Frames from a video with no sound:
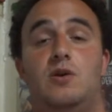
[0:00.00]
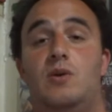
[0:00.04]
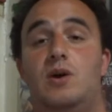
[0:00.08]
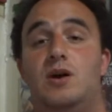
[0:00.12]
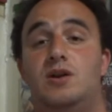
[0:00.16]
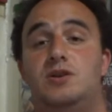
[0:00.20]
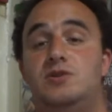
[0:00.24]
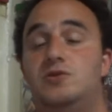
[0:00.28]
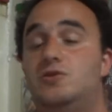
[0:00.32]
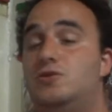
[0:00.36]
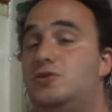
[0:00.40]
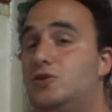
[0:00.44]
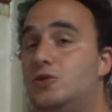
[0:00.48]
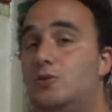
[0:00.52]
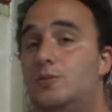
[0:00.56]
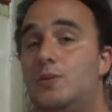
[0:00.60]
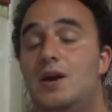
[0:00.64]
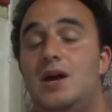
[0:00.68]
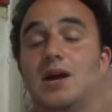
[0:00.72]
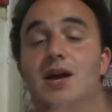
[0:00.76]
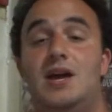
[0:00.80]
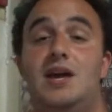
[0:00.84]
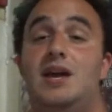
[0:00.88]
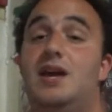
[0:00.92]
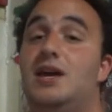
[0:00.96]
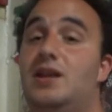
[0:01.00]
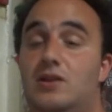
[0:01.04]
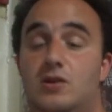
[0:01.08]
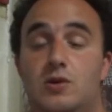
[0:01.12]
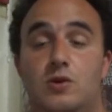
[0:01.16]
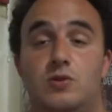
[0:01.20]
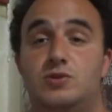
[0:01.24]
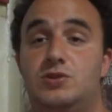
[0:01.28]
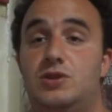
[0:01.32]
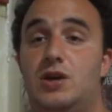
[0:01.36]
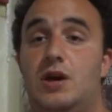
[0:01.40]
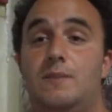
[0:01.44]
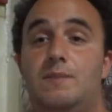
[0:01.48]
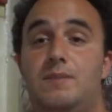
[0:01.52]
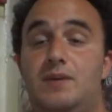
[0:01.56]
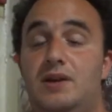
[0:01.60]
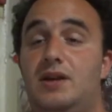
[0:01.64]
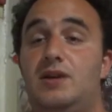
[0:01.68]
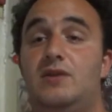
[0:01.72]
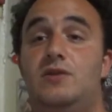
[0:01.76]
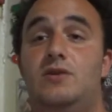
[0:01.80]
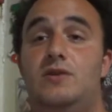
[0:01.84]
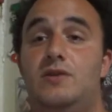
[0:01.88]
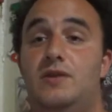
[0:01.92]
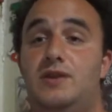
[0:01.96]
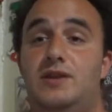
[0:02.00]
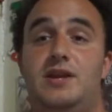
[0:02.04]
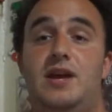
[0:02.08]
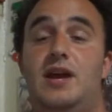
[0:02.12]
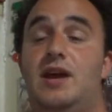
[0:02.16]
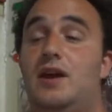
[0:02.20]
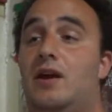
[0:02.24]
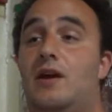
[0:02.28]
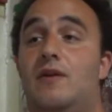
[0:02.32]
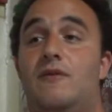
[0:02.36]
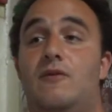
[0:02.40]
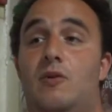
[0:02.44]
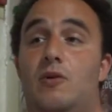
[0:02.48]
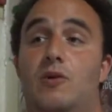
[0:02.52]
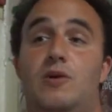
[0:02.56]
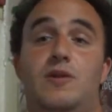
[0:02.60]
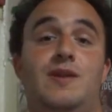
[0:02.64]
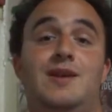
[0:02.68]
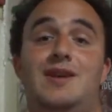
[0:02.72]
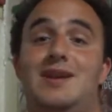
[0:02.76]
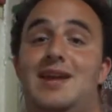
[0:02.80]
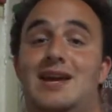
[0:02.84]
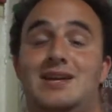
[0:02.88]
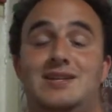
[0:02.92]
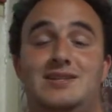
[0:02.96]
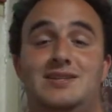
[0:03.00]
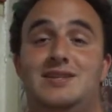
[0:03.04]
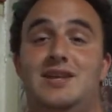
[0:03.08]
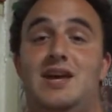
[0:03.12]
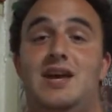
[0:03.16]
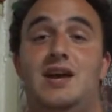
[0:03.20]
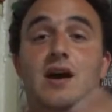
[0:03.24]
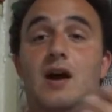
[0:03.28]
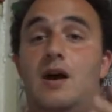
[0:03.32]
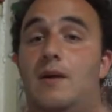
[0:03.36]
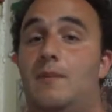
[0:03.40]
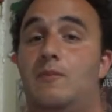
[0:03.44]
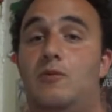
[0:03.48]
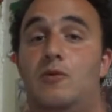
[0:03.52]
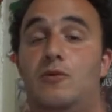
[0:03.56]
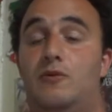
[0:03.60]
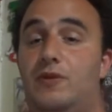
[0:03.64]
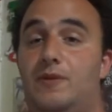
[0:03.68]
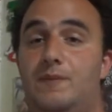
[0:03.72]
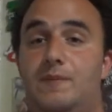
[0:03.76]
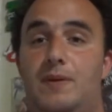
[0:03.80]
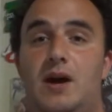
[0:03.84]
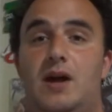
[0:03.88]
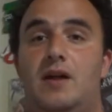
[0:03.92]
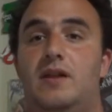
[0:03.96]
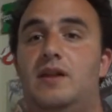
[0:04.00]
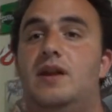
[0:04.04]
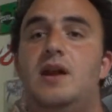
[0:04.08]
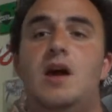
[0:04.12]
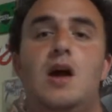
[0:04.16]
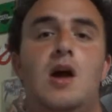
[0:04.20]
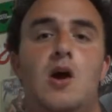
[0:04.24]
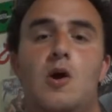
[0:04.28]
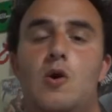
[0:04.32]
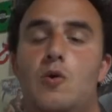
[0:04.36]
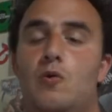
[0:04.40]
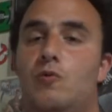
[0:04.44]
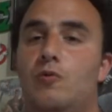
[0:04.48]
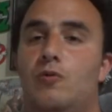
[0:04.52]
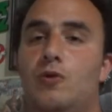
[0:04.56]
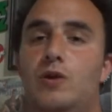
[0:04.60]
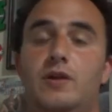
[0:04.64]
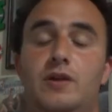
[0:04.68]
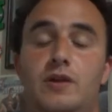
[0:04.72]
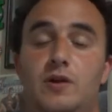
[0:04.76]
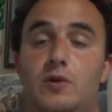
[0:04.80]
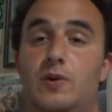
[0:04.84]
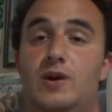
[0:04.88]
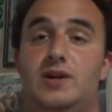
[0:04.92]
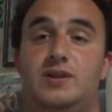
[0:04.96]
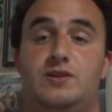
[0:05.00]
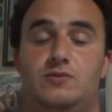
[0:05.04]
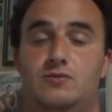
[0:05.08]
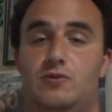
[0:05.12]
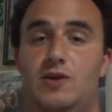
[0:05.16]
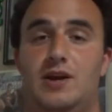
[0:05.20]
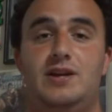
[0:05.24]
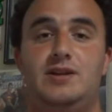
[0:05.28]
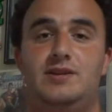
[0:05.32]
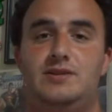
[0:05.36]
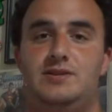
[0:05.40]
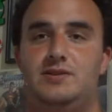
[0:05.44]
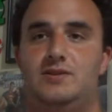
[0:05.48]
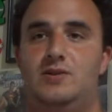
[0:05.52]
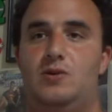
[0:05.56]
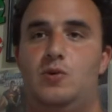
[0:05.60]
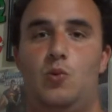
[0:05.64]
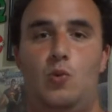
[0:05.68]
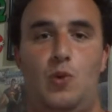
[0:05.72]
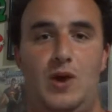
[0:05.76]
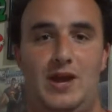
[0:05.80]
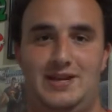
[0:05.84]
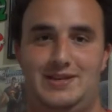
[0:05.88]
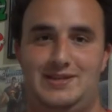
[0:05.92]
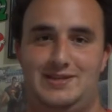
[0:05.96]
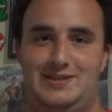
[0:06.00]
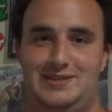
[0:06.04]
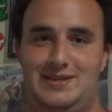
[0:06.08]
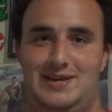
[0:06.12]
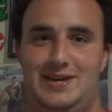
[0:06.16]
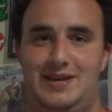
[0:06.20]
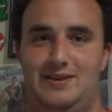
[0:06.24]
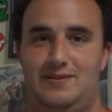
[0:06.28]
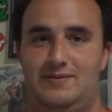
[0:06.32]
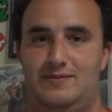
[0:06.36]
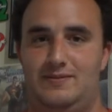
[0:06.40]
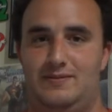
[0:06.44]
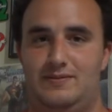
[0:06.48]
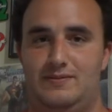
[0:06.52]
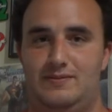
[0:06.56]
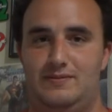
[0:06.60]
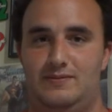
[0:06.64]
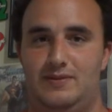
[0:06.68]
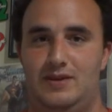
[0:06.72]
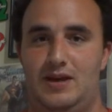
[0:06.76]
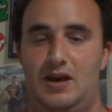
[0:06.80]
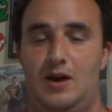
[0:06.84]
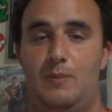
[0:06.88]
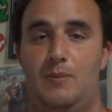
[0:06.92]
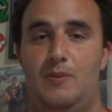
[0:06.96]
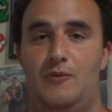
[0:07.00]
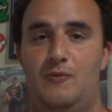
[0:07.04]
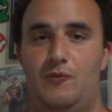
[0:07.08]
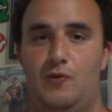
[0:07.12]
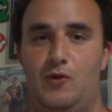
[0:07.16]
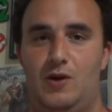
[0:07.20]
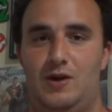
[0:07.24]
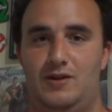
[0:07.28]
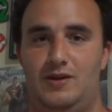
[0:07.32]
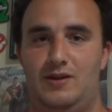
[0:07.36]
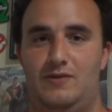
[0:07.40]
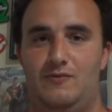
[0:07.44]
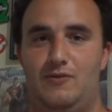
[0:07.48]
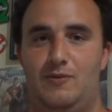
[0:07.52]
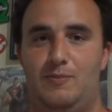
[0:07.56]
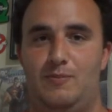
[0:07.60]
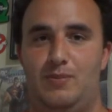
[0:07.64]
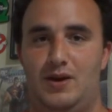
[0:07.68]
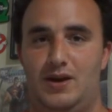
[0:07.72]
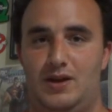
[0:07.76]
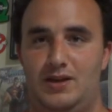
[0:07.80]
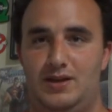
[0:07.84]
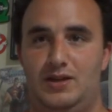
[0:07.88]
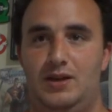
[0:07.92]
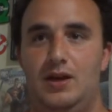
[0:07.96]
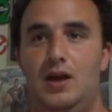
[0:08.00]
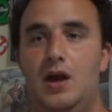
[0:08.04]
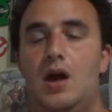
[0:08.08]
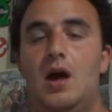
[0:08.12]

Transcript: on YouTube, it goes up either the day of or the next day on Moviepilot. Really great site. Elma Fudd, everybody.